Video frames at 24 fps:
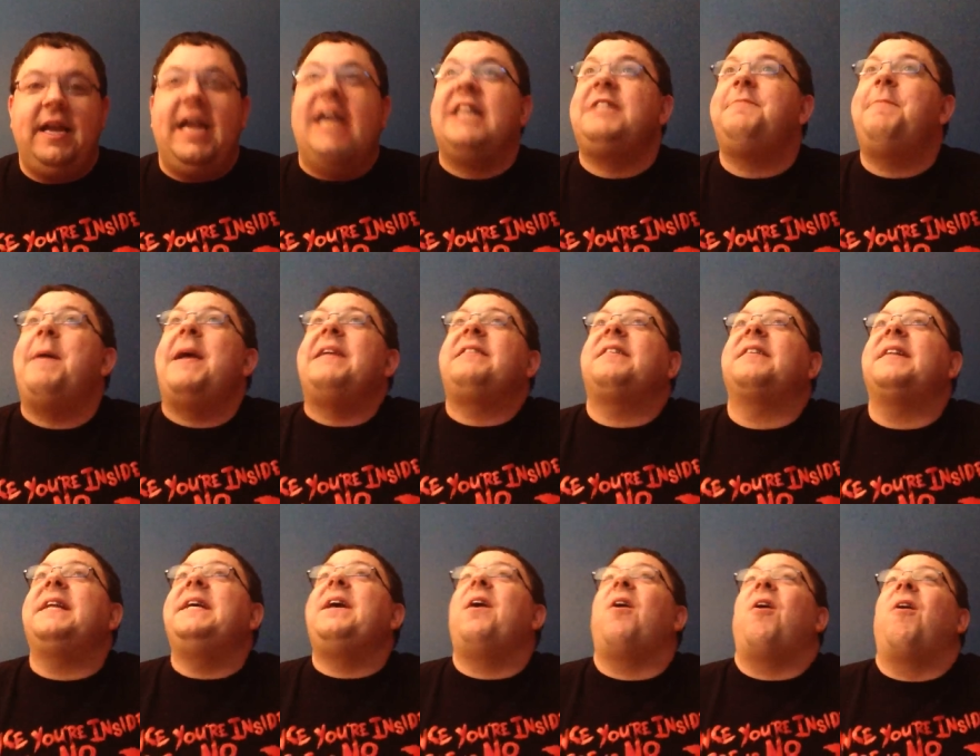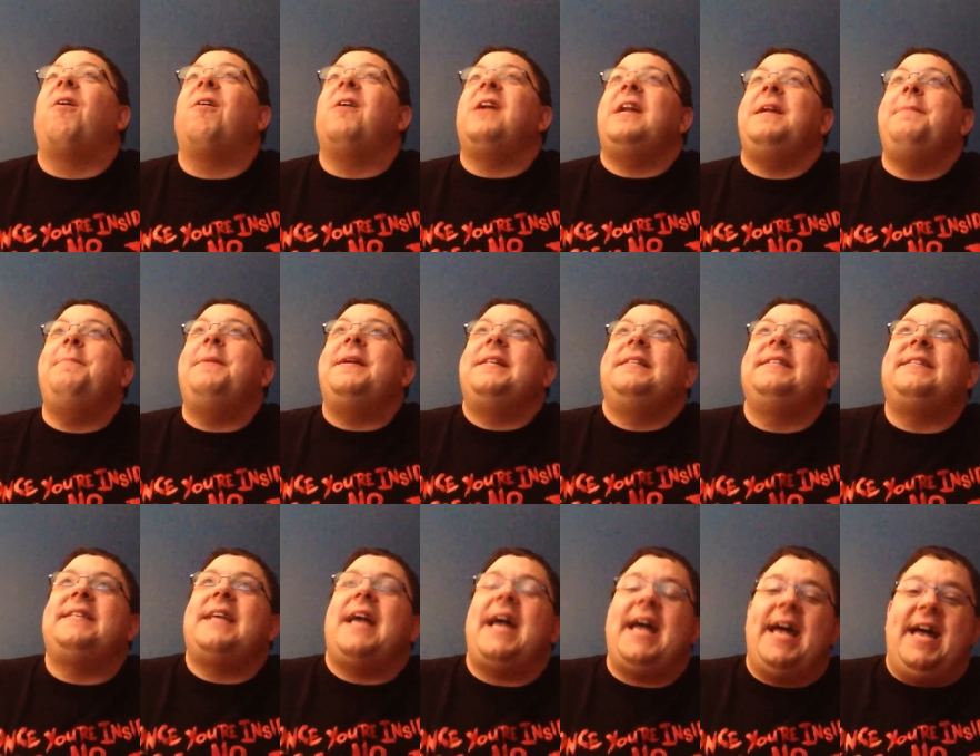It's basically already been
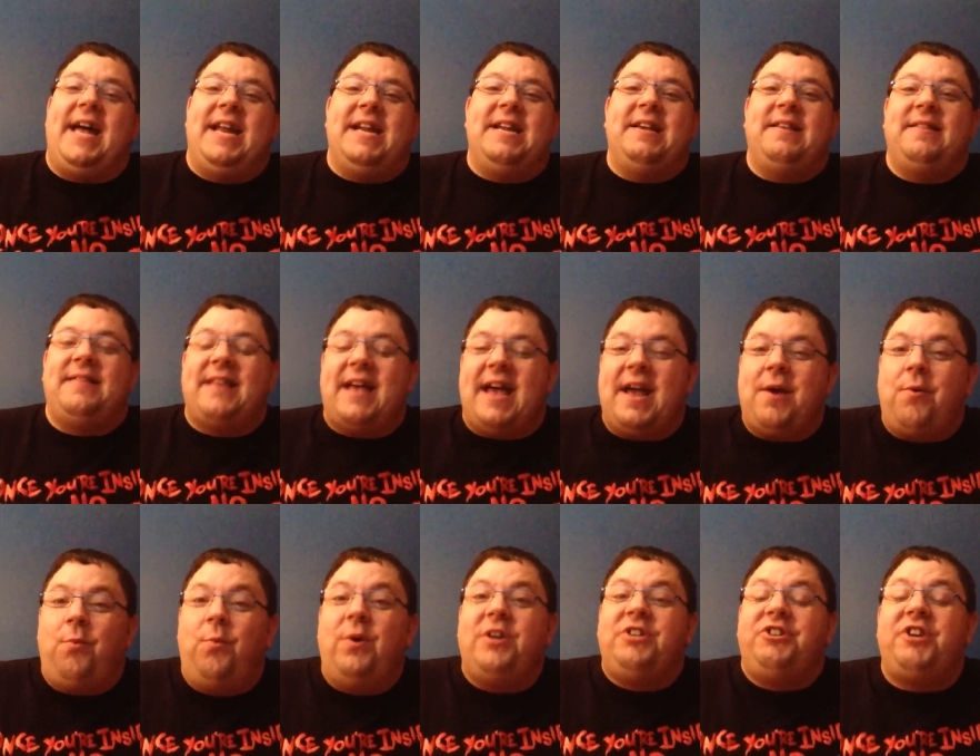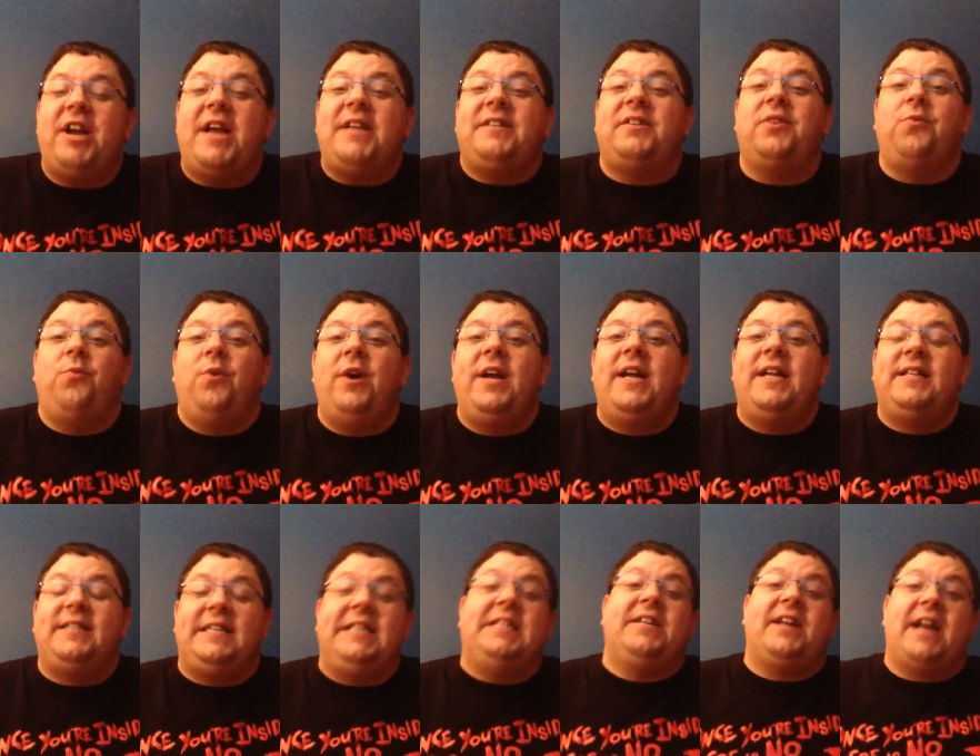said that when Jason
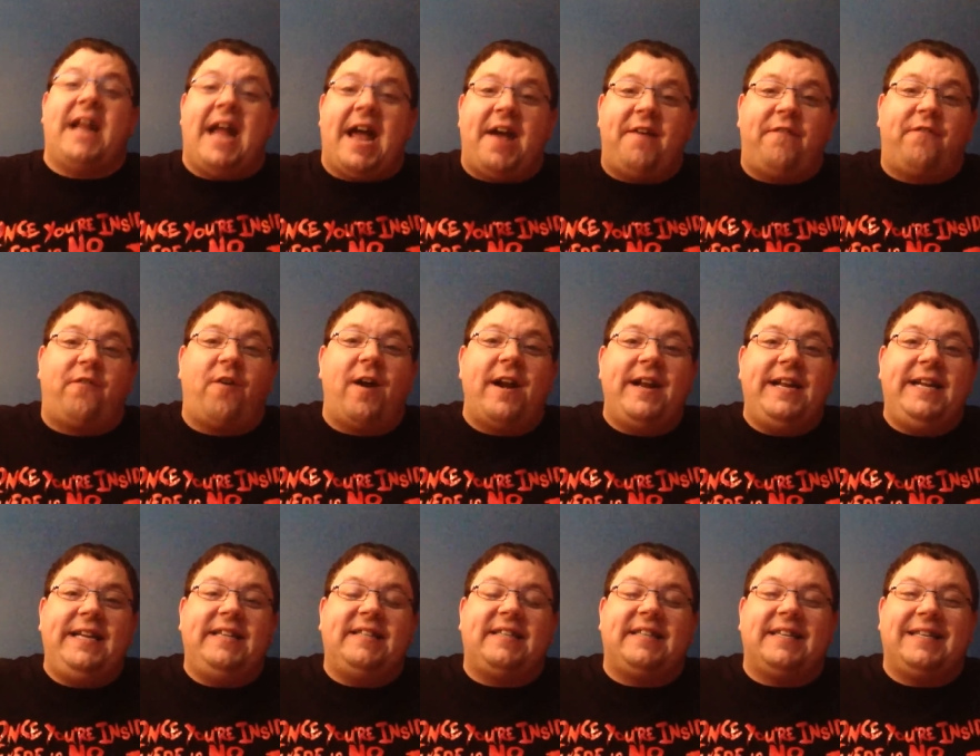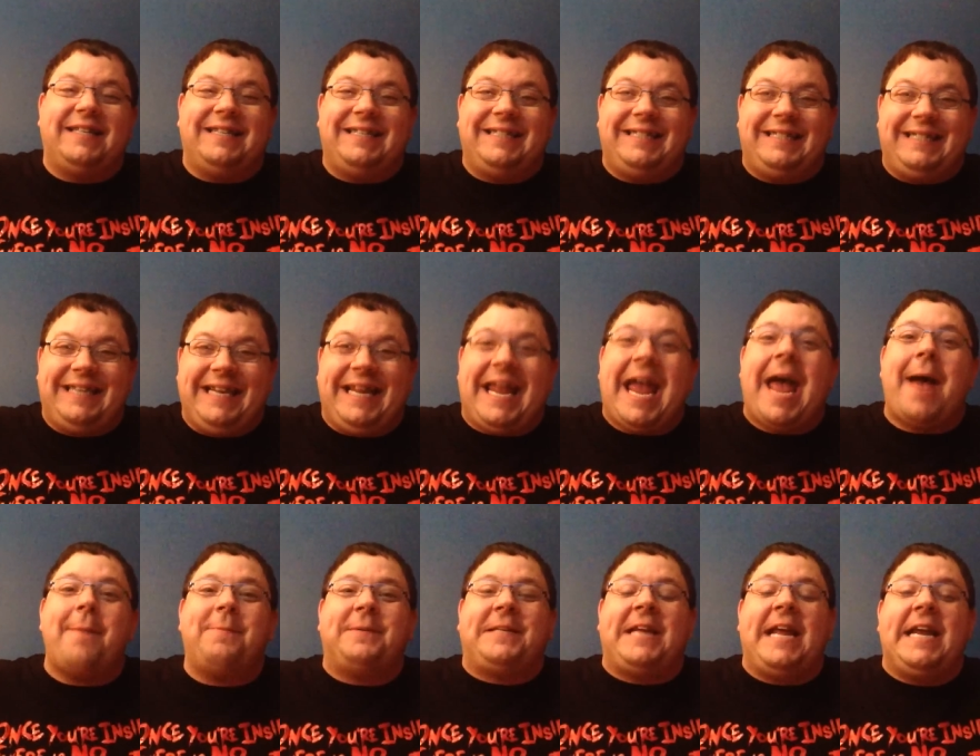wins, he's going to have Freddy's
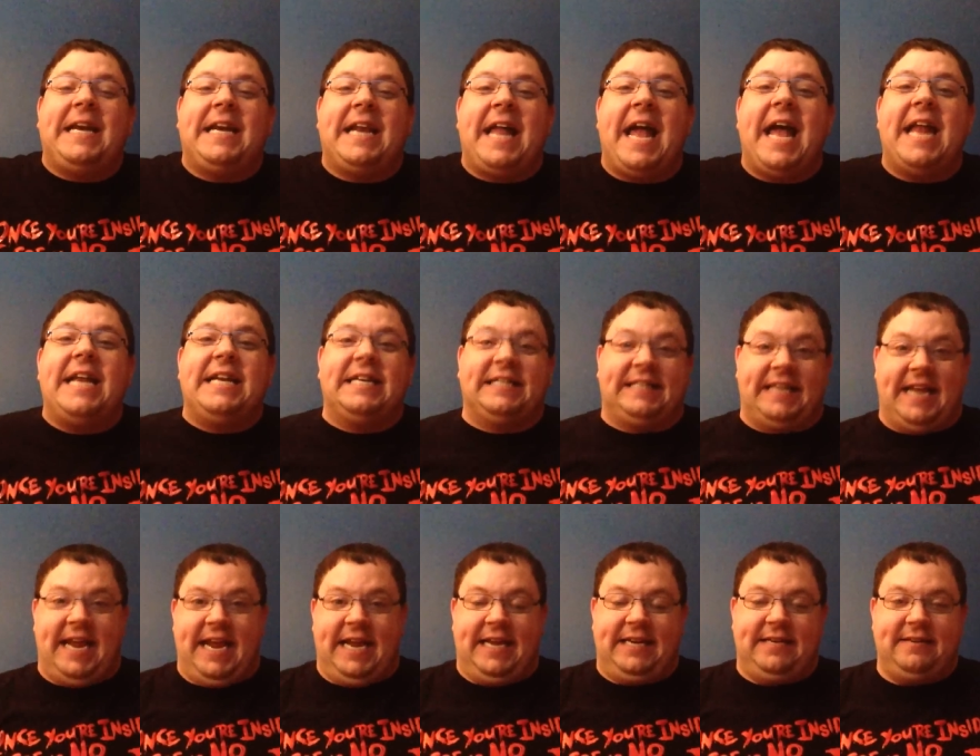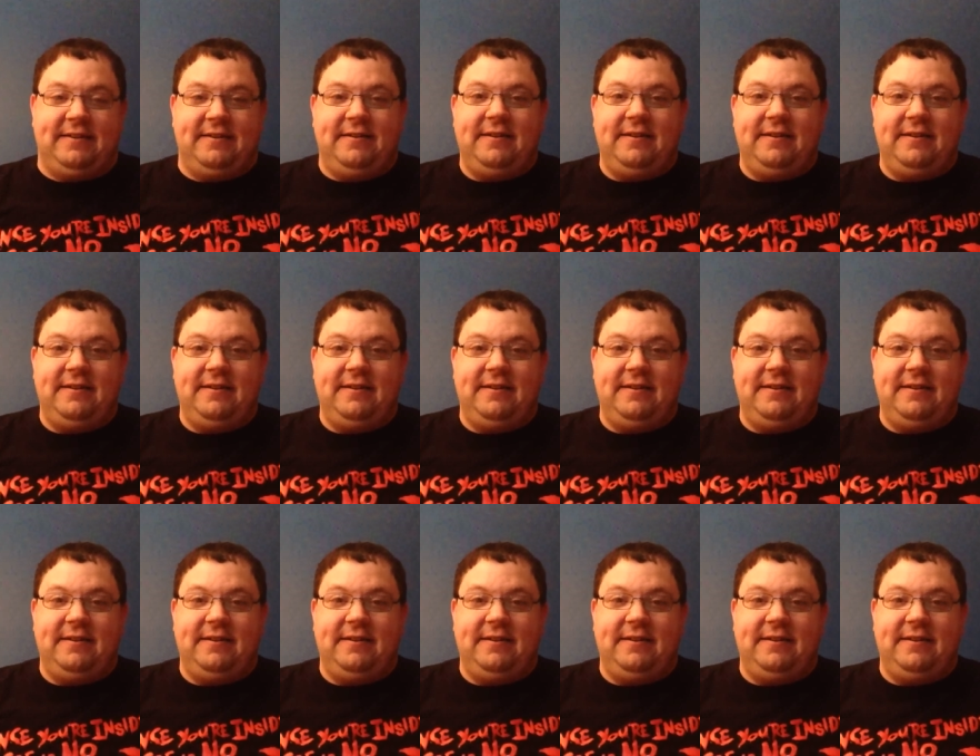decapitated head in his hand